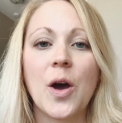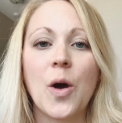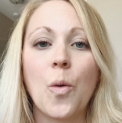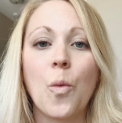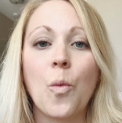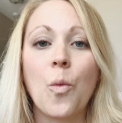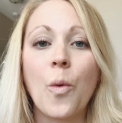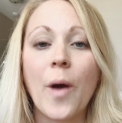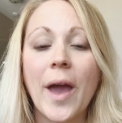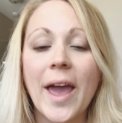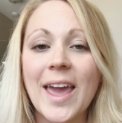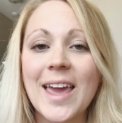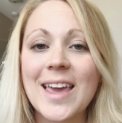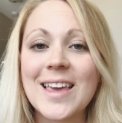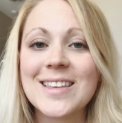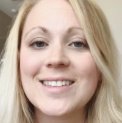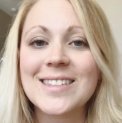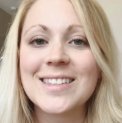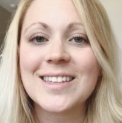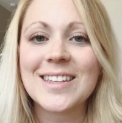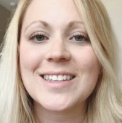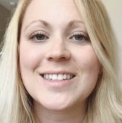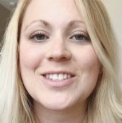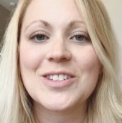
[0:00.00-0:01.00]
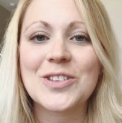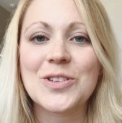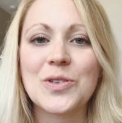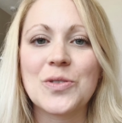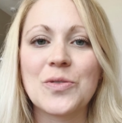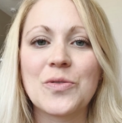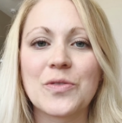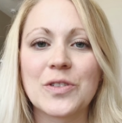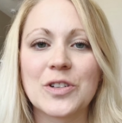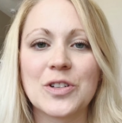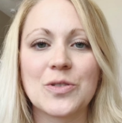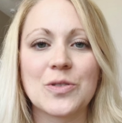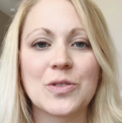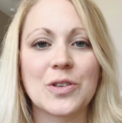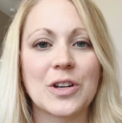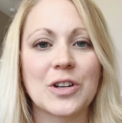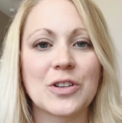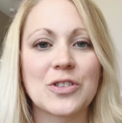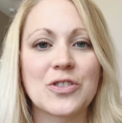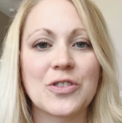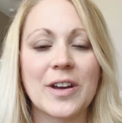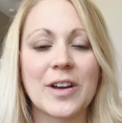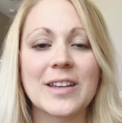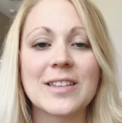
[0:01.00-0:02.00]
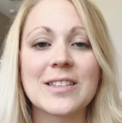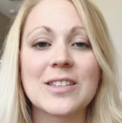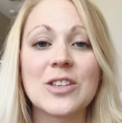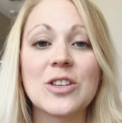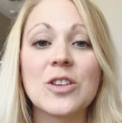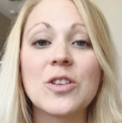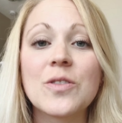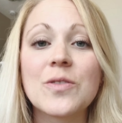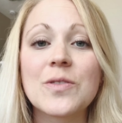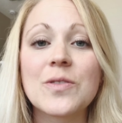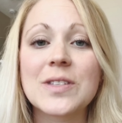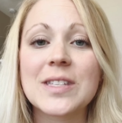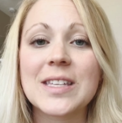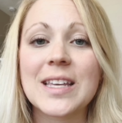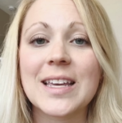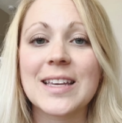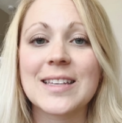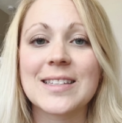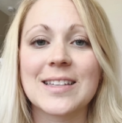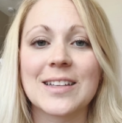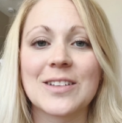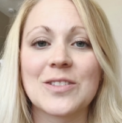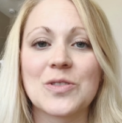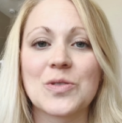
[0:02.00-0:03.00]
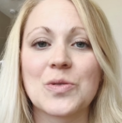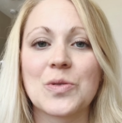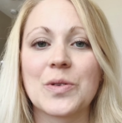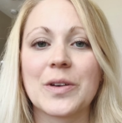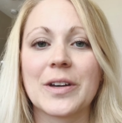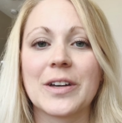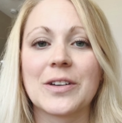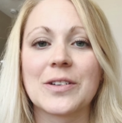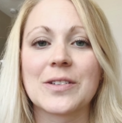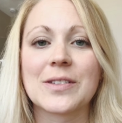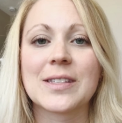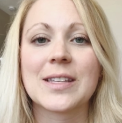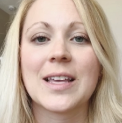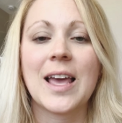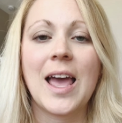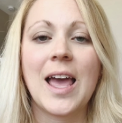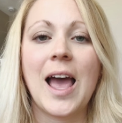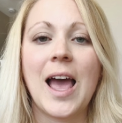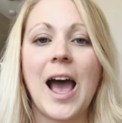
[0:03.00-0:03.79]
ways to reduce our stress using essential oils.